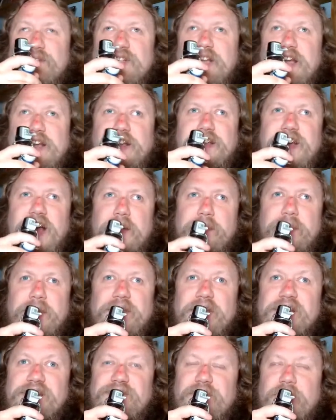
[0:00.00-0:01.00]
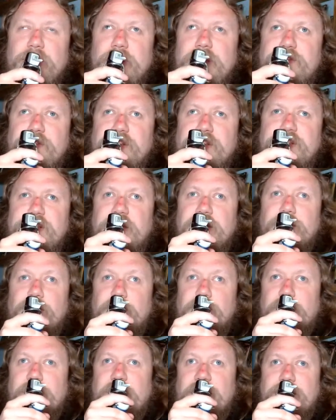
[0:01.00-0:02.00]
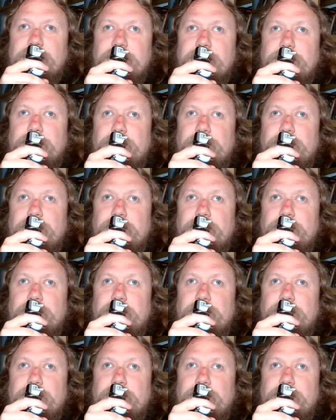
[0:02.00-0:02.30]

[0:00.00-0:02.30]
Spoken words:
like a topic that is very interesting to look at.